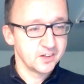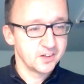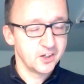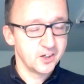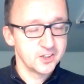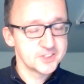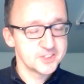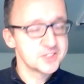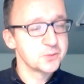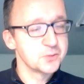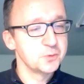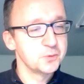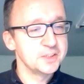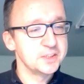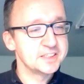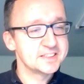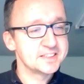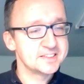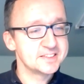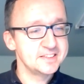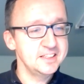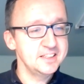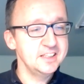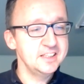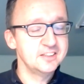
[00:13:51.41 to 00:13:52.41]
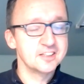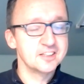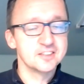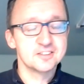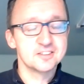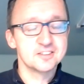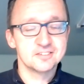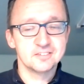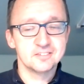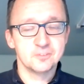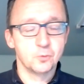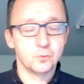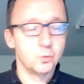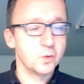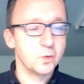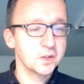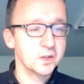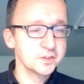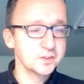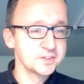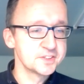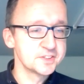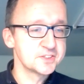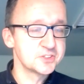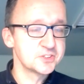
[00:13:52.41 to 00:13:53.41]
So we see that
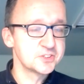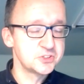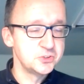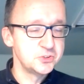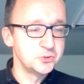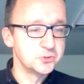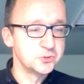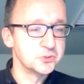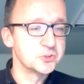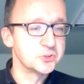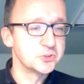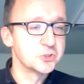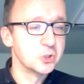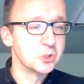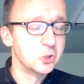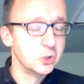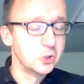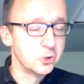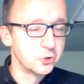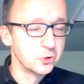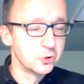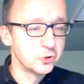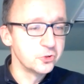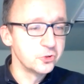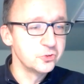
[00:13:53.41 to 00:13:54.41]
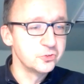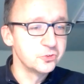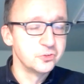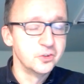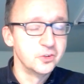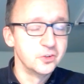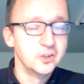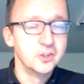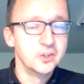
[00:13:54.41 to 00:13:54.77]
once students learn